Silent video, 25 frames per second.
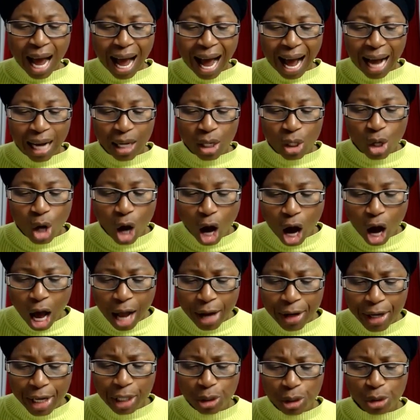
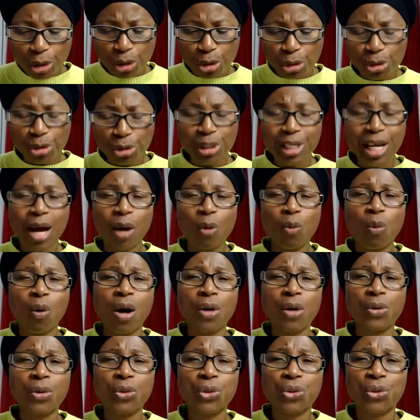according to their
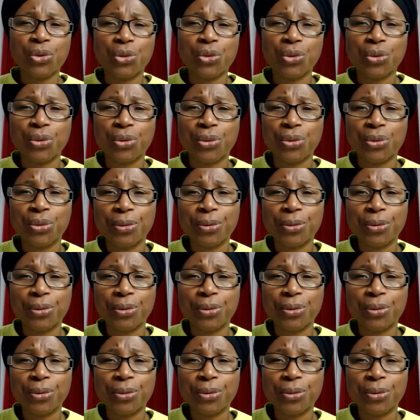works.